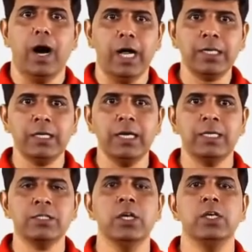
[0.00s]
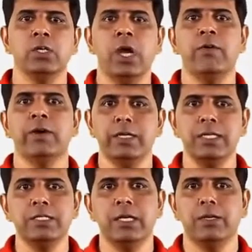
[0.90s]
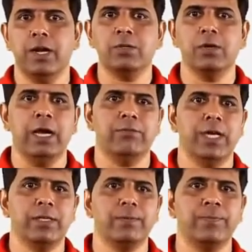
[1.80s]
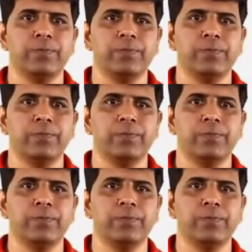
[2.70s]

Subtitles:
unless you have a reason not to have that.